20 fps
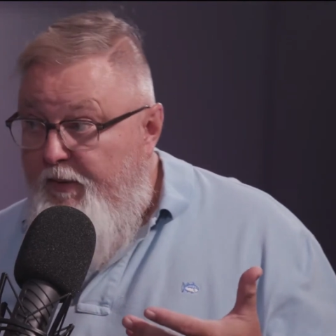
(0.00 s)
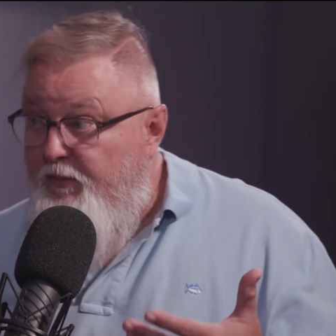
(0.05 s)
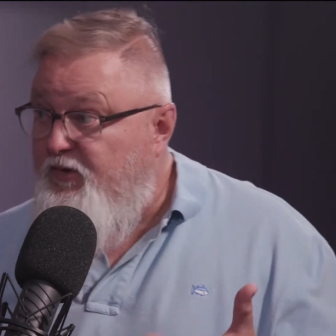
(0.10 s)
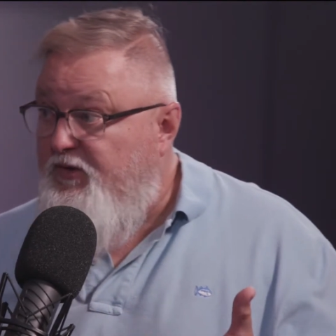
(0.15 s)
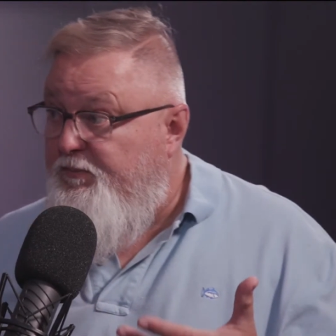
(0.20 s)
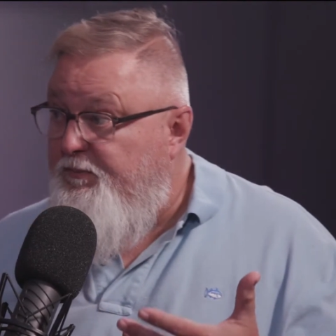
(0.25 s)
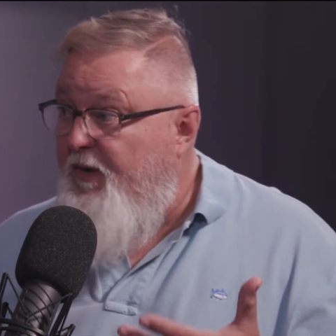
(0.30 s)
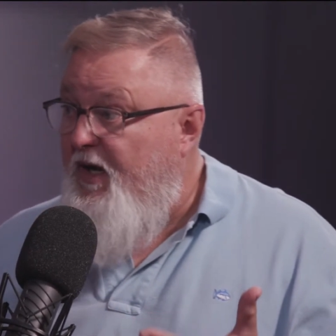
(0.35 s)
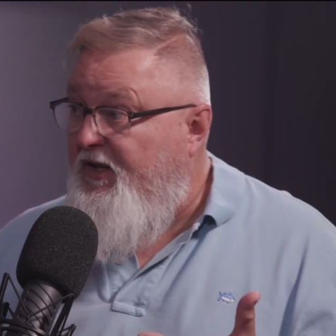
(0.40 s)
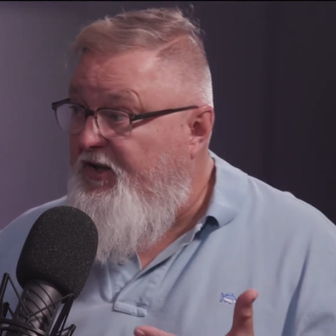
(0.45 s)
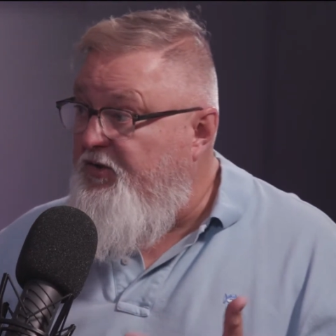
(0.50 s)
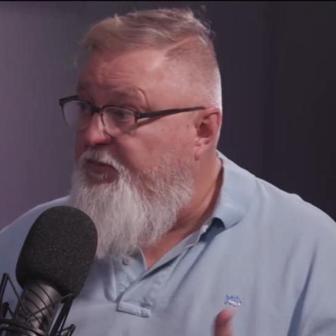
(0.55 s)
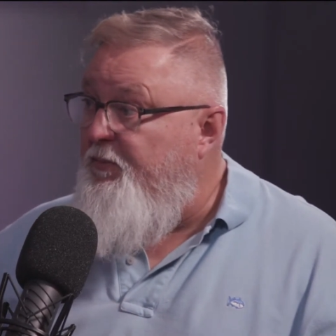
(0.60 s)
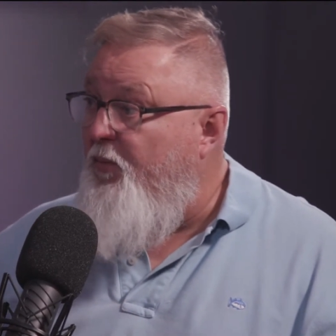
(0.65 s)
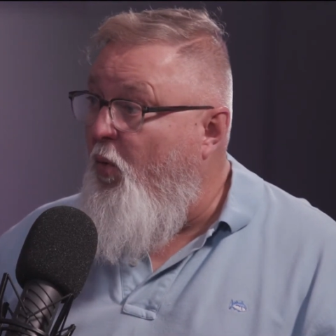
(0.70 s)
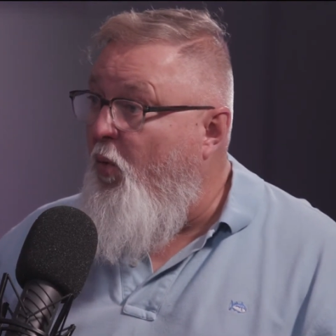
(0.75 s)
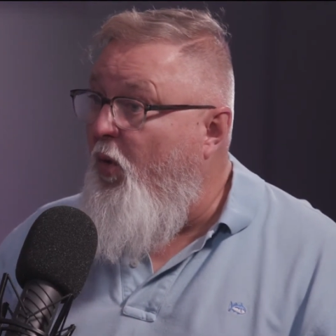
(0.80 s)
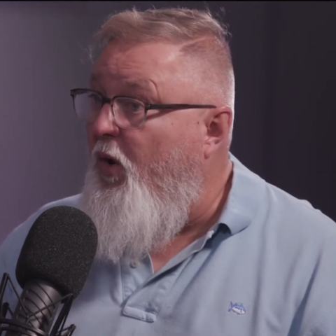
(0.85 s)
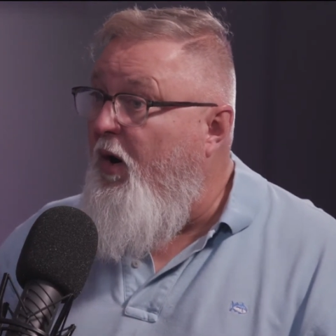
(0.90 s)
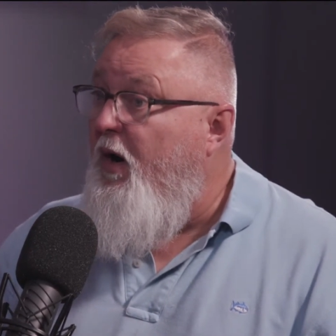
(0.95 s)
It was much
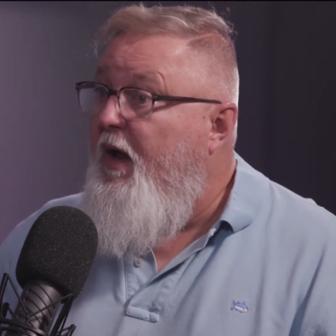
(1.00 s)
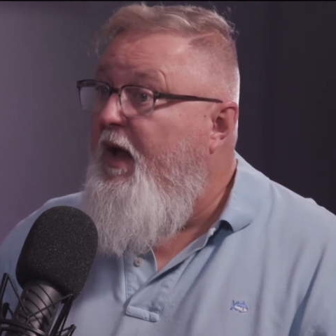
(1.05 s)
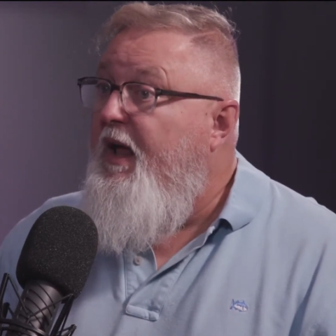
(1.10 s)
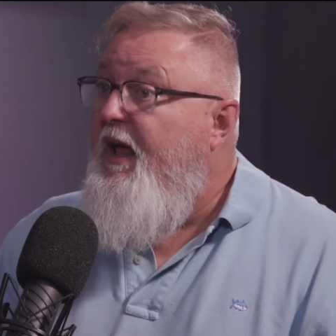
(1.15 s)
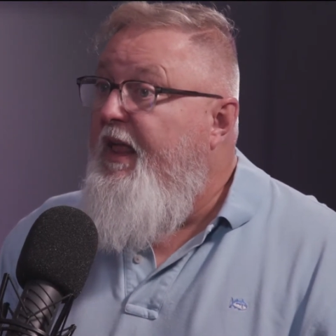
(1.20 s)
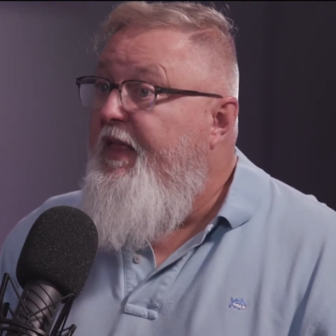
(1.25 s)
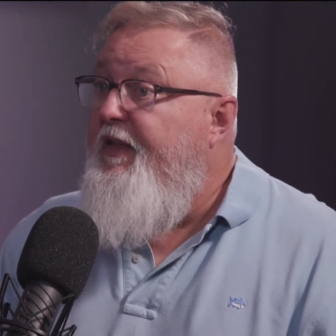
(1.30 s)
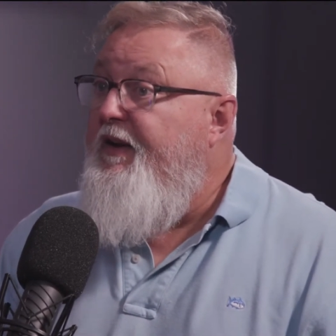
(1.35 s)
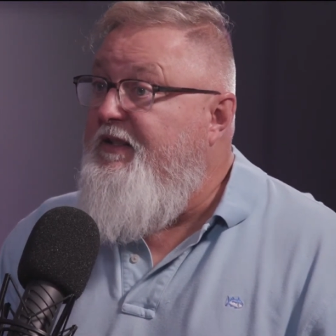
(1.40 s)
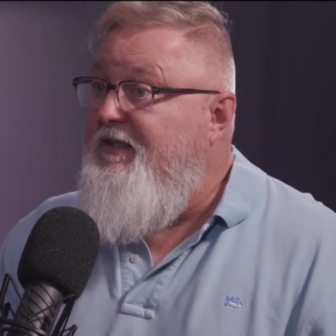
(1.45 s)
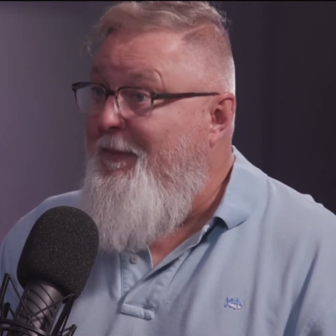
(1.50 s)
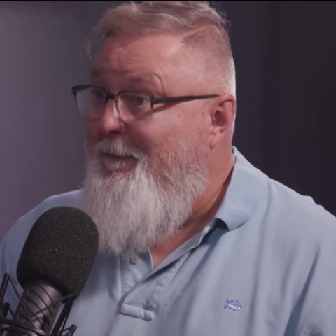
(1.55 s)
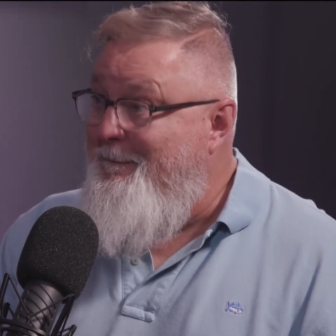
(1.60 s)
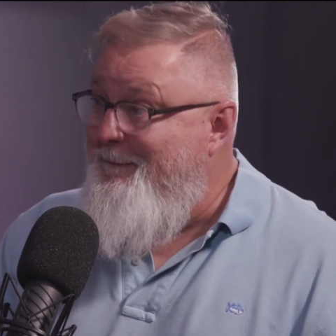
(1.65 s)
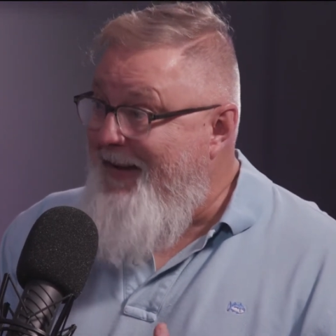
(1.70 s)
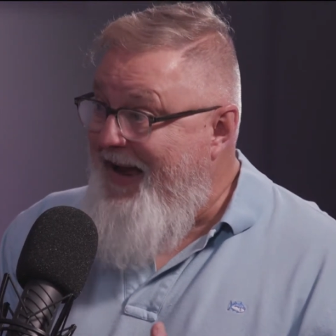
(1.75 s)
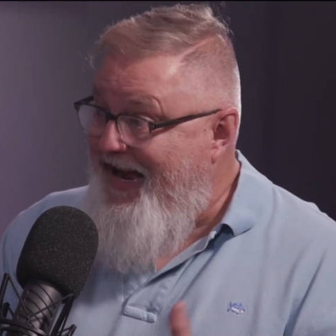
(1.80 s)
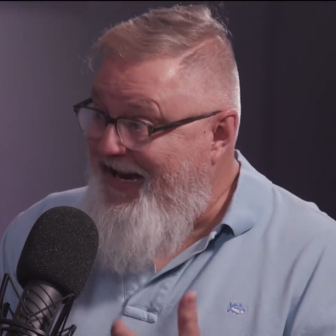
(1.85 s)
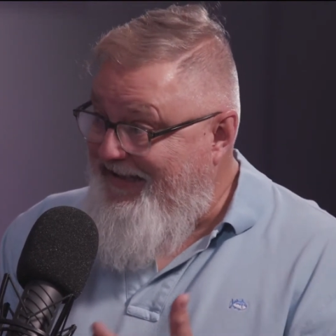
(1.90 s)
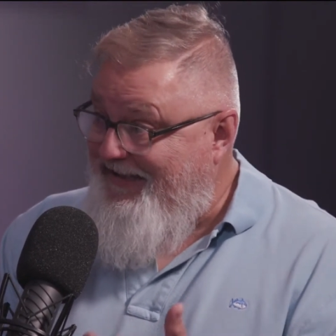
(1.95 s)
more, there's a
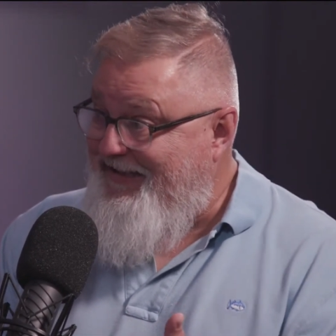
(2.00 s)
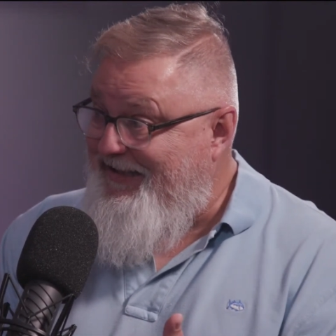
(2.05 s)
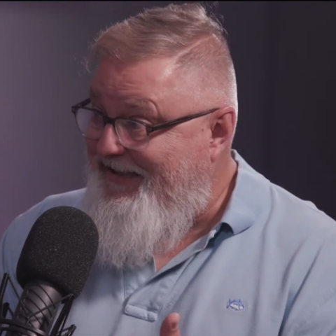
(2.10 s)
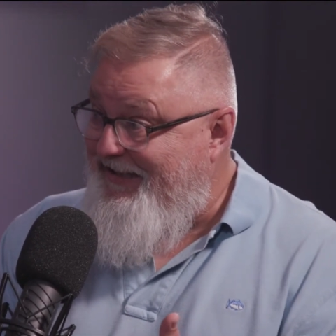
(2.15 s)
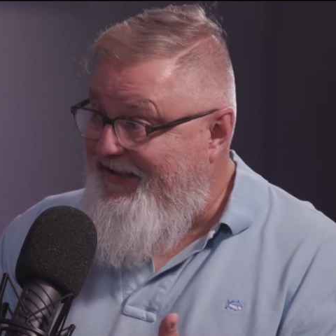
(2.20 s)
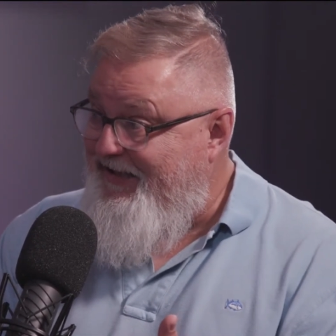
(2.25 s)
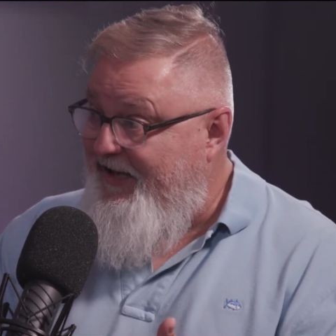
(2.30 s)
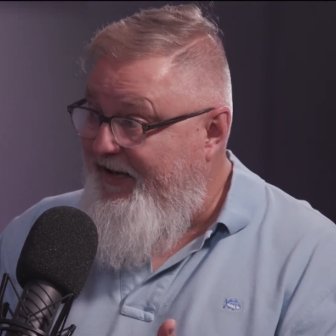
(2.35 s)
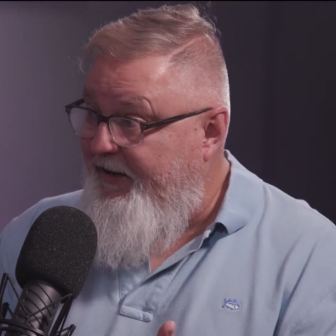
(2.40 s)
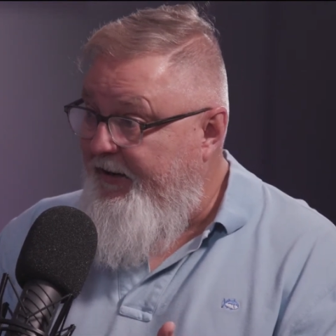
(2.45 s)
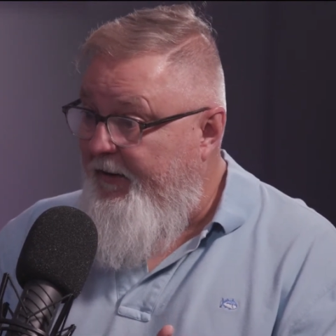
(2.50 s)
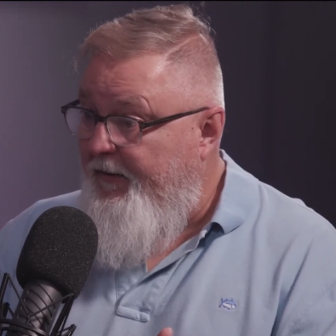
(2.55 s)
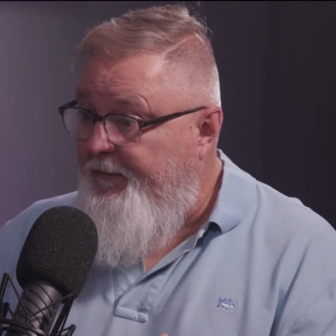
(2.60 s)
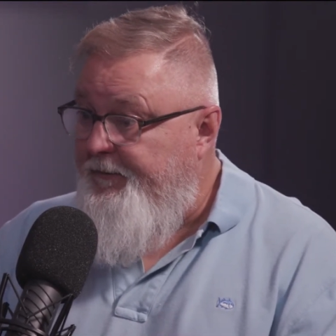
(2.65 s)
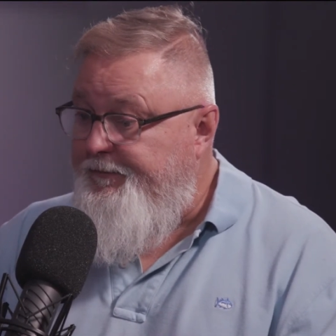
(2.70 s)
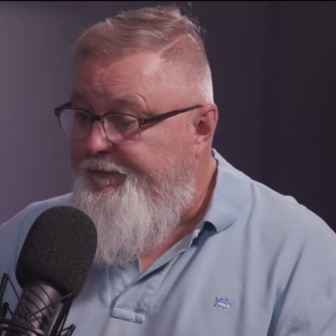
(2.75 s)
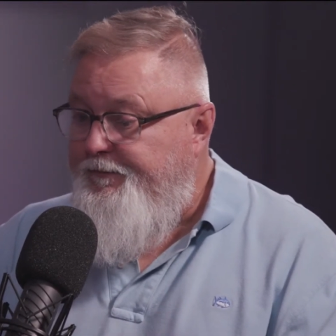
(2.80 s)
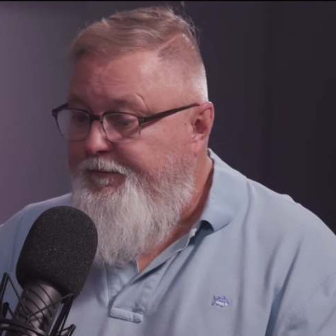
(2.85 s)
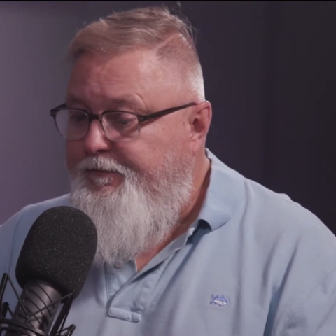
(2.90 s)
message here.